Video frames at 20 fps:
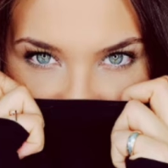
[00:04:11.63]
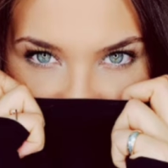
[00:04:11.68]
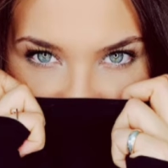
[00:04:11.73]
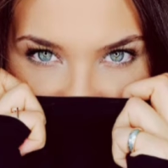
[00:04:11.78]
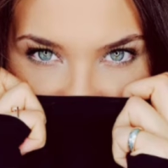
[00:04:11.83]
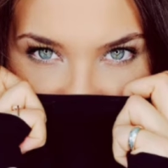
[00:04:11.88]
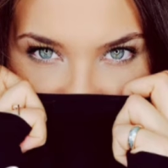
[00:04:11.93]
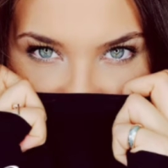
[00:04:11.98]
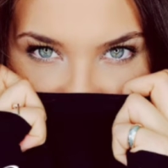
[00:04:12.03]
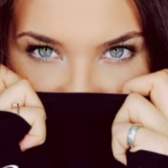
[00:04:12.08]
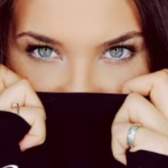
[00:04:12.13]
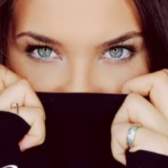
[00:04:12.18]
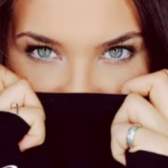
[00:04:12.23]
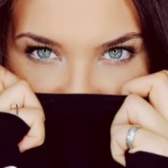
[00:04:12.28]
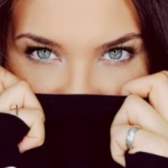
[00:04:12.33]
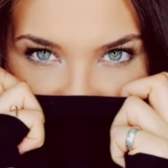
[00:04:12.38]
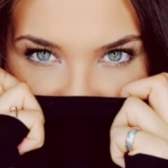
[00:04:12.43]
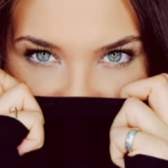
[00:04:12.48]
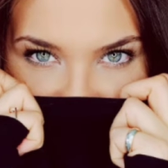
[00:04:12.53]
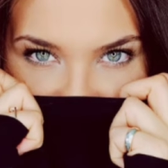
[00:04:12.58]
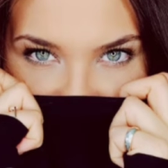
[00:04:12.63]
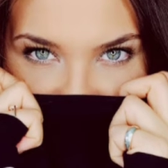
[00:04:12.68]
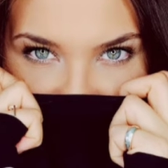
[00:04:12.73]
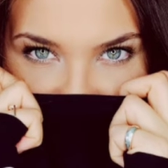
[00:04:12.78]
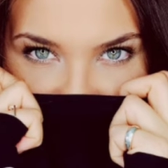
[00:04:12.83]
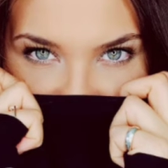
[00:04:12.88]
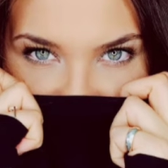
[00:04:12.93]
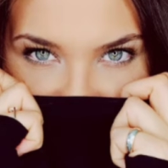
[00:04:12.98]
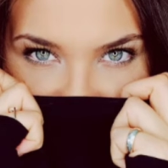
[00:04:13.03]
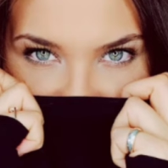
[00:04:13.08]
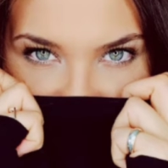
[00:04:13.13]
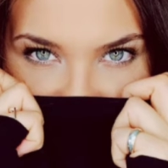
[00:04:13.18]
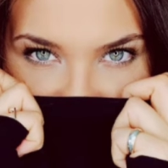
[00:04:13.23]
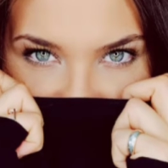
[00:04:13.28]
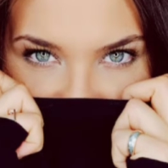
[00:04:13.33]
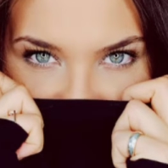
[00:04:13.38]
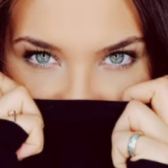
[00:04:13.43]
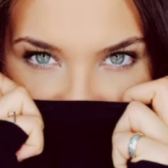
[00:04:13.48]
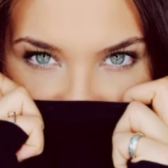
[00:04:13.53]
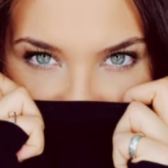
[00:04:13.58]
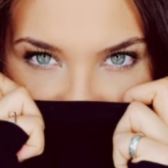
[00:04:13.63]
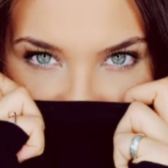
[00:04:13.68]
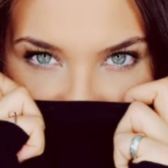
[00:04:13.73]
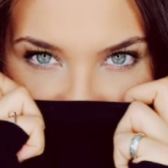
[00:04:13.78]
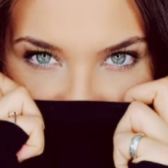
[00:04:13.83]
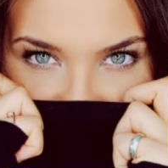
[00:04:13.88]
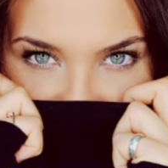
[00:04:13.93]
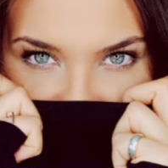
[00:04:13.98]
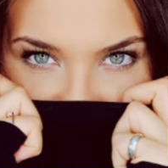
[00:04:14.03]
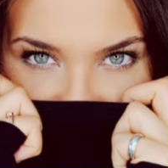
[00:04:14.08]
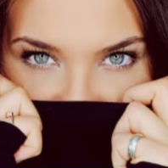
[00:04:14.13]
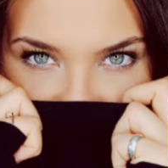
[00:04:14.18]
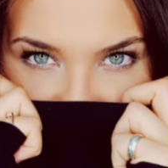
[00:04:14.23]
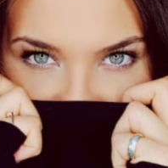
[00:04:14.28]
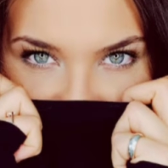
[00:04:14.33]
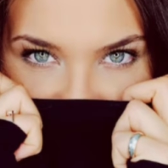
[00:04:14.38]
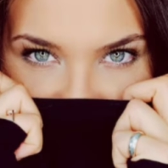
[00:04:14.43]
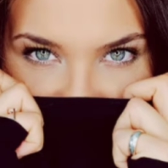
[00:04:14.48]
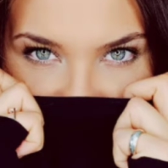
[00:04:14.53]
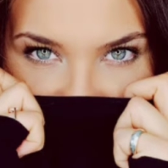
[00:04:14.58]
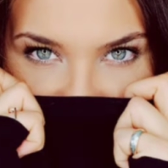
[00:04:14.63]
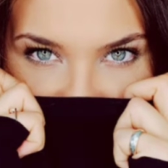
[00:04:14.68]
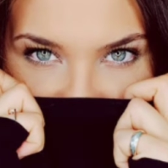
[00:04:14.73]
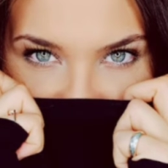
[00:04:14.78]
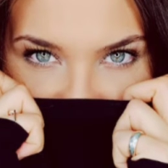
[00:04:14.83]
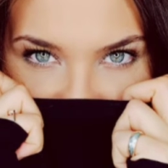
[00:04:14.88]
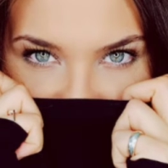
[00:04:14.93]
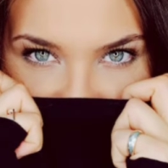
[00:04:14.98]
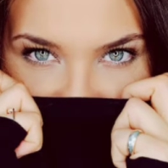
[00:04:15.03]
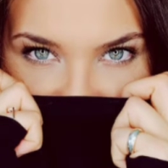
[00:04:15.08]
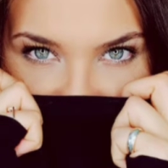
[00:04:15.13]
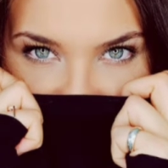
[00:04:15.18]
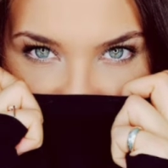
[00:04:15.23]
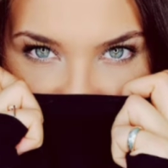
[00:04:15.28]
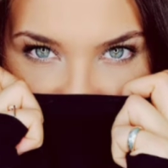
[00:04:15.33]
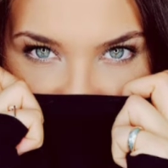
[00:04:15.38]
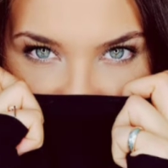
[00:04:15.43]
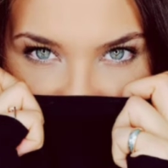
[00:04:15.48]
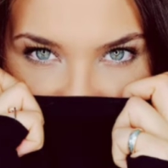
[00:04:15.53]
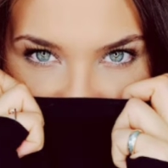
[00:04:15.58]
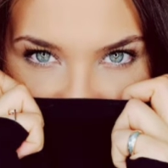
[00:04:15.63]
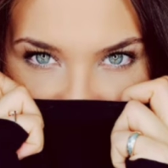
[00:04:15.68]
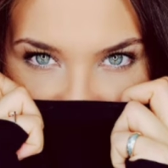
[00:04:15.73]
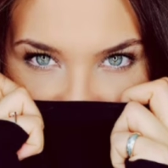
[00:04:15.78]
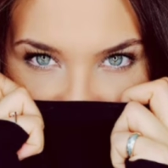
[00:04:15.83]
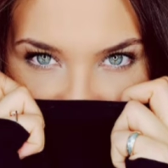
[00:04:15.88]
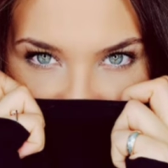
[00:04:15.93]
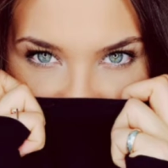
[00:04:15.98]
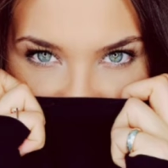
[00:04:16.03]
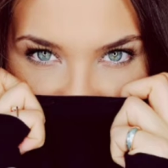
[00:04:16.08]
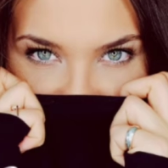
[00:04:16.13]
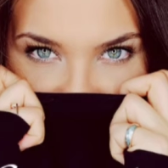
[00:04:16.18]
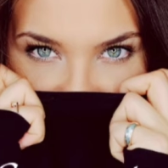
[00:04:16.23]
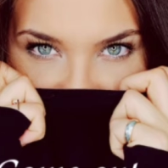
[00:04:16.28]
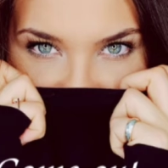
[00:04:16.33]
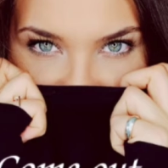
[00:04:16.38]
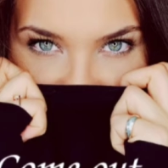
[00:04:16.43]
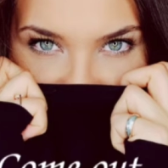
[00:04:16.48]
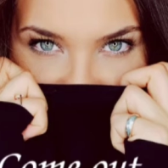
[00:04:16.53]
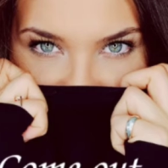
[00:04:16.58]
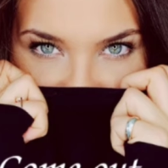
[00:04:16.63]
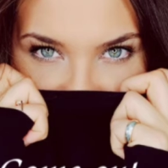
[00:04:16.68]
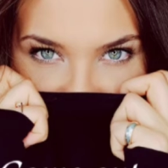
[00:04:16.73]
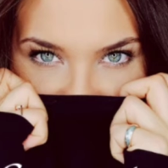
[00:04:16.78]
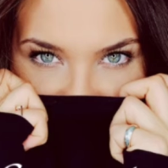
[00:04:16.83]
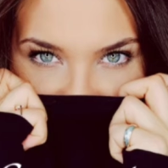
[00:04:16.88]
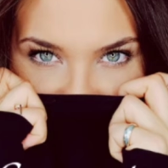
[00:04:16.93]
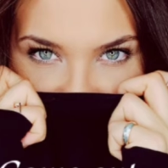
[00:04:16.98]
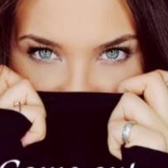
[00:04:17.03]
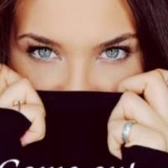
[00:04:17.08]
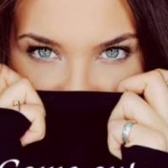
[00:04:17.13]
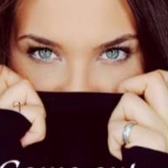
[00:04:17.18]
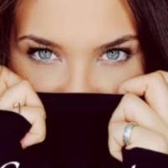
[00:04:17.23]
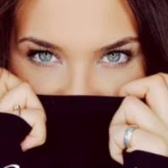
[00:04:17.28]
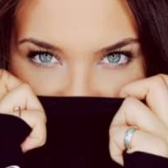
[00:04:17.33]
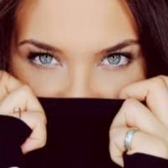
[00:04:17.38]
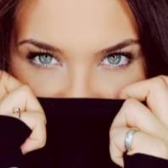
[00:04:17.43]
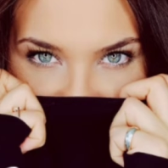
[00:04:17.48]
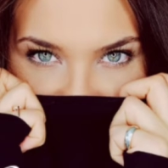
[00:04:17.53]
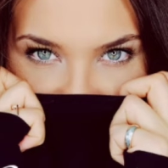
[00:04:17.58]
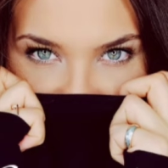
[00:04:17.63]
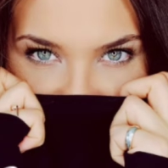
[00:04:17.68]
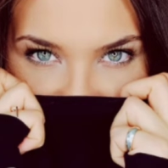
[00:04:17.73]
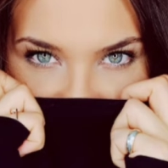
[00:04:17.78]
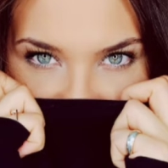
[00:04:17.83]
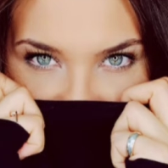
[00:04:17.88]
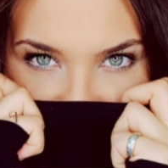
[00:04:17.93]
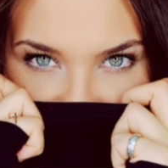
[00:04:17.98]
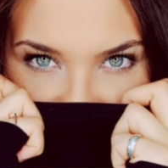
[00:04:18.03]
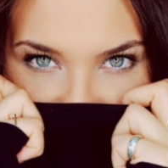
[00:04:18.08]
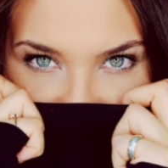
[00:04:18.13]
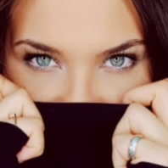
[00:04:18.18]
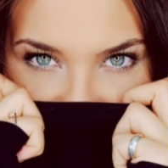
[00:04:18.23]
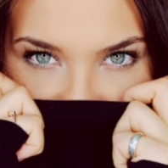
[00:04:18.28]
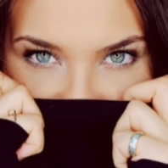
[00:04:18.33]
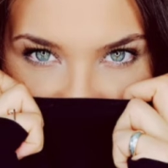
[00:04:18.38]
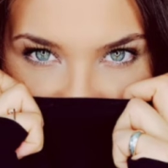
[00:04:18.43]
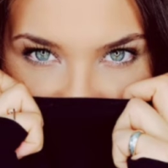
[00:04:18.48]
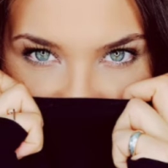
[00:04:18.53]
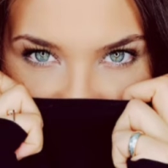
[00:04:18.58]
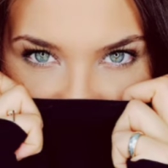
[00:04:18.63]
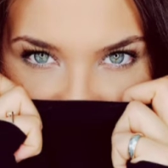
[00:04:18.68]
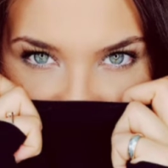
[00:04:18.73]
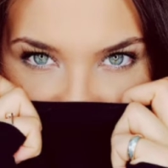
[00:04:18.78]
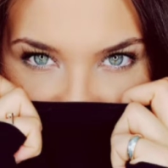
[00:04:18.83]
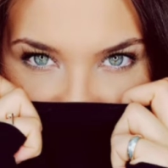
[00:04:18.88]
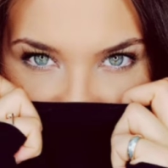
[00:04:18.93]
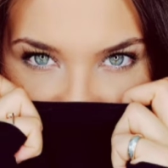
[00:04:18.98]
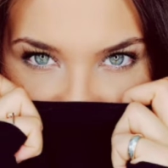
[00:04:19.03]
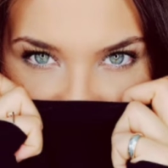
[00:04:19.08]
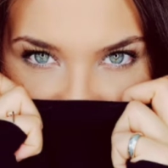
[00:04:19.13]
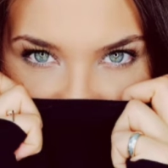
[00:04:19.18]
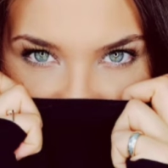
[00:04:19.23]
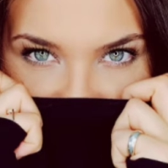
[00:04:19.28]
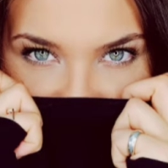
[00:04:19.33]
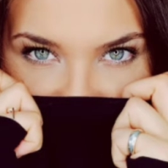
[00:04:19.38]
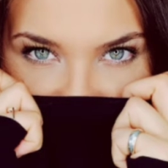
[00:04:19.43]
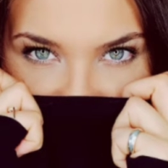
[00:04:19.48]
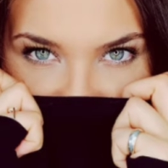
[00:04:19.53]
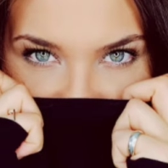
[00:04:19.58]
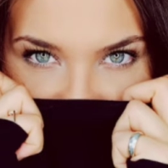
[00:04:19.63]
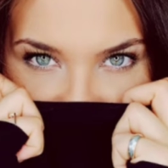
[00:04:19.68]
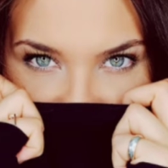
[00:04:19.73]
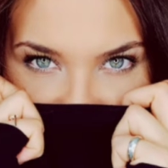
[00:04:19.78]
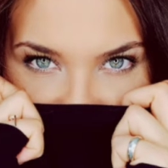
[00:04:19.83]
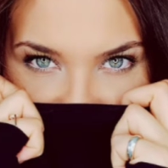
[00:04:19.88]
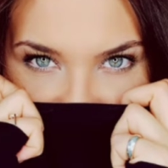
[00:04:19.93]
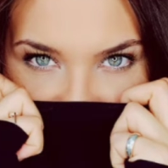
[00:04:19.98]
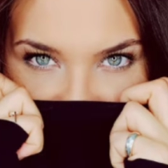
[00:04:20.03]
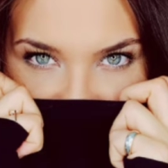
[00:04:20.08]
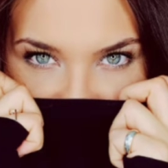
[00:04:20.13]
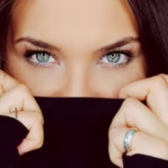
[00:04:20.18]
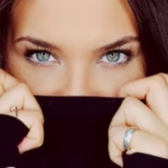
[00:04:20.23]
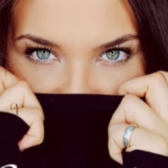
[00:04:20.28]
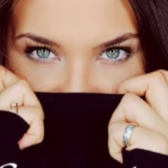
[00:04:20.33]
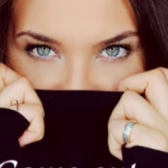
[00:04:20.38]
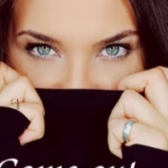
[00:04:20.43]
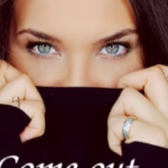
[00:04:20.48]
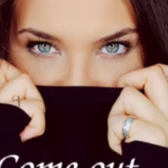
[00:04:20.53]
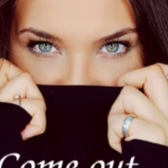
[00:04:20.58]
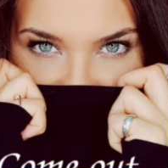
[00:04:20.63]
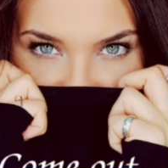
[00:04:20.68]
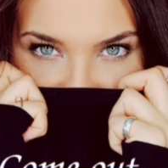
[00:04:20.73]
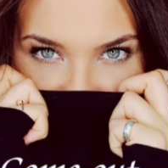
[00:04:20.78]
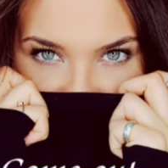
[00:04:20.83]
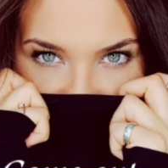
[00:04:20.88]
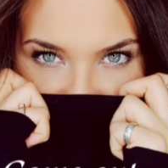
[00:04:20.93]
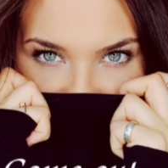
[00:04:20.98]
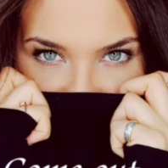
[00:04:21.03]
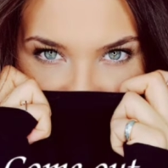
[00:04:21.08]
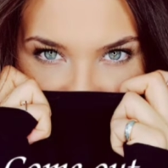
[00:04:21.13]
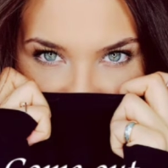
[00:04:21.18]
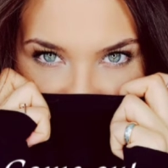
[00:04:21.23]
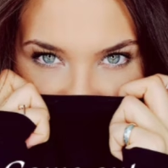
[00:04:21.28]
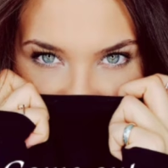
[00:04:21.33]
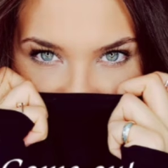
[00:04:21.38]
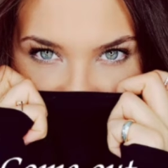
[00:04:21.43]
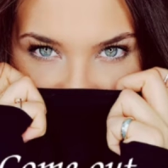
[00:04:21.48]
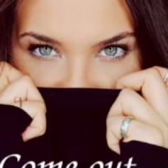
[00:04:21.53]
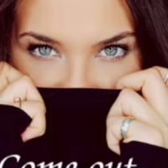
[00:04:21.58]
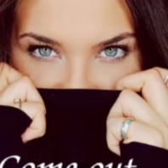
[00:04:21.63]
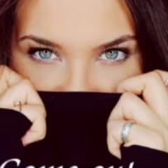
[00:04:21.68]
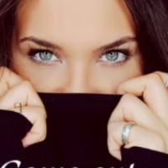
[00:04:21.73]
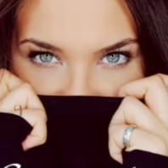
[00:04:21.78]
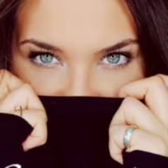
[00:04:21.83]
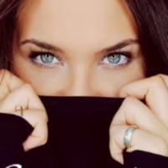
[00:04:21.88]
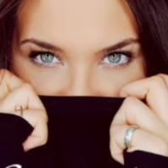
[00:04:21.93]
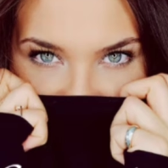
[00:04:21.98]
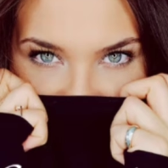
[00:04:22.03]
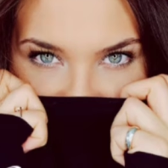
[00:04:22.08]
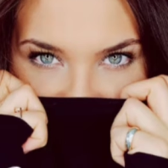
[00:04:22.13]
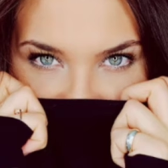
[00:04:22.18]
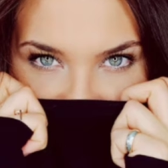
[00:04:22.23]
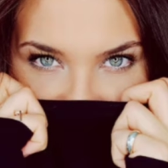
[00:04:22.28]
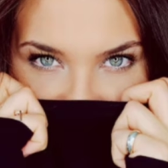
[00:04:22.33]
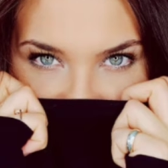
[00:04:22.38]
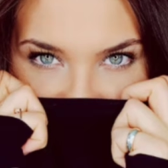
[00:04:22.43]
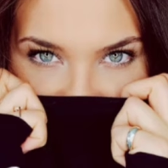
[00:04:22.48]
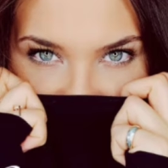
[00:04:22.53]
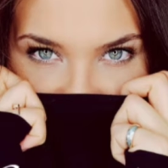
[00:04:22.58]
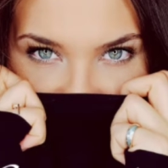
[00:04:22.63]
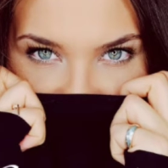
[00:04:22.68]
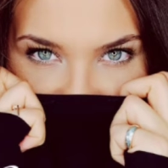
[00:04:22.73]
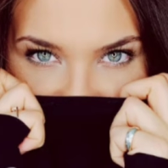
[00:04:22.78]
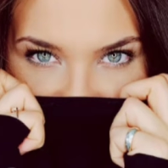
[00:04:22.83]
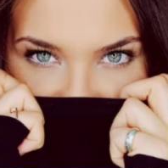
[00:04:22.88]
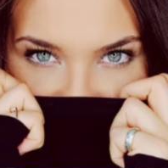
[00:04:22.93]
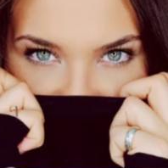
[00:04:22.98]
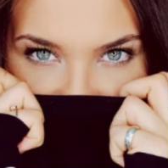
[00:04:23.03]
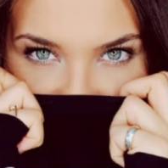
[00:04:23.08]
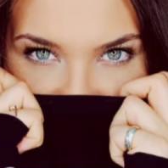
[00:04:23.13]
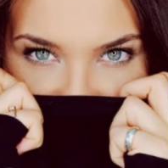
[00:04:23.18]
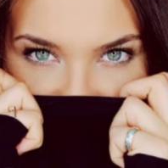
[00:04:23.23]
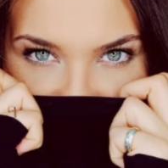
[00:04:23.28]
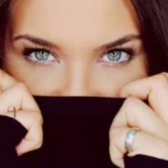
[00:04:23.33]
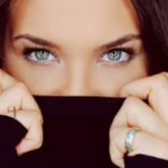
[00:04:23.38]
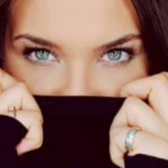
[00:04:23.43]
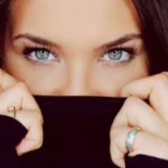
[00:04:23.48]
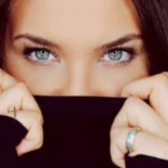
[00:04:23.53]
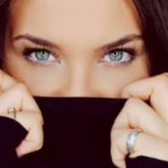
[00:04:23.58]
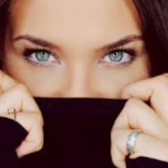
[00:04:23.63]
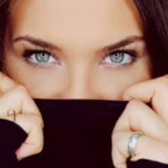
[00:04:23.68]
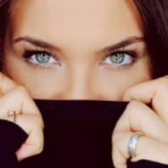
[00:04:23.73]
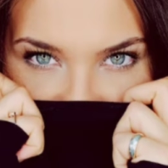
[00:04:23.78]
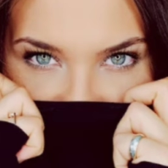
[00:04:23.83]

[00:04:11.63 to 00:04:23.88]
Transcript: It's time to stop hiding behind situations. It's time to stop hiding behind circumstances and stop making excuses.